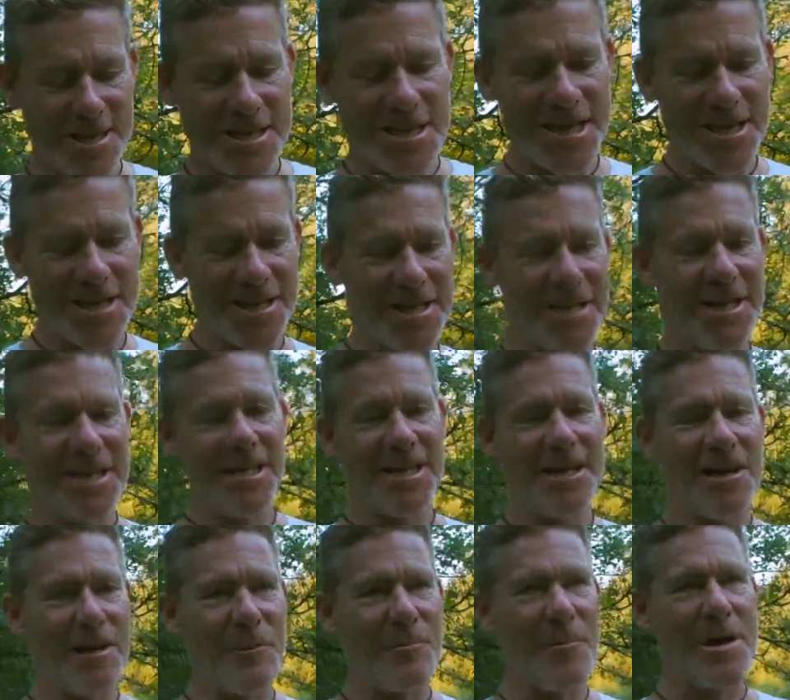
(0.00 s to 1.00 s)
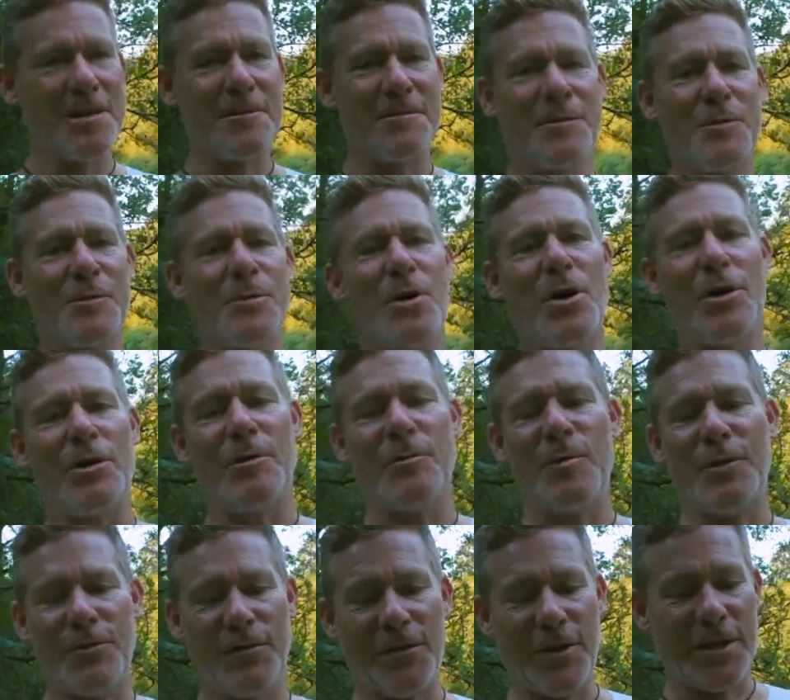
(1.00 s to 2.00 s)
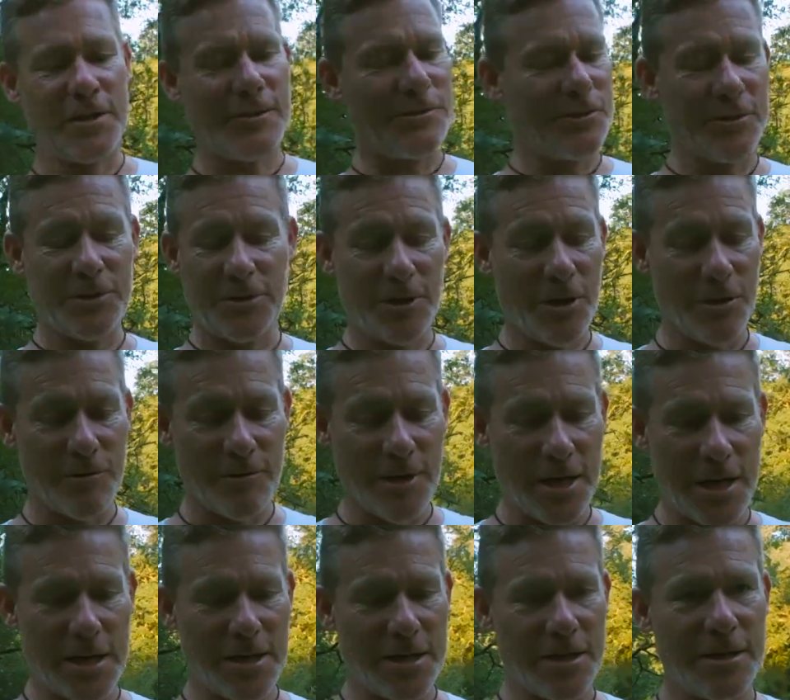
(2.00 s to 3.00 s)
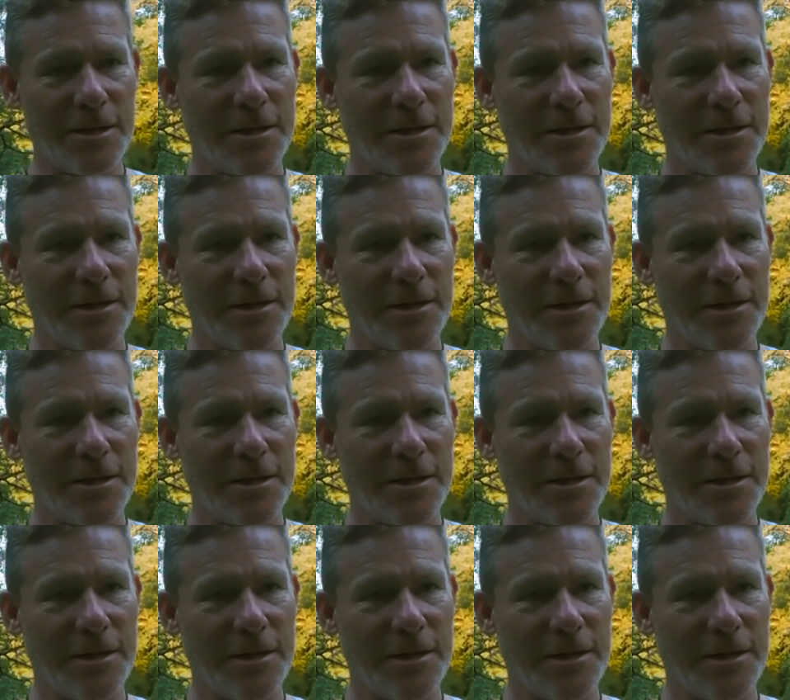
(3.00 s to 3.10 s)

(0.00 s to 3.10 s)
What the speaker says: I had a massive smile on my face. It was so rad.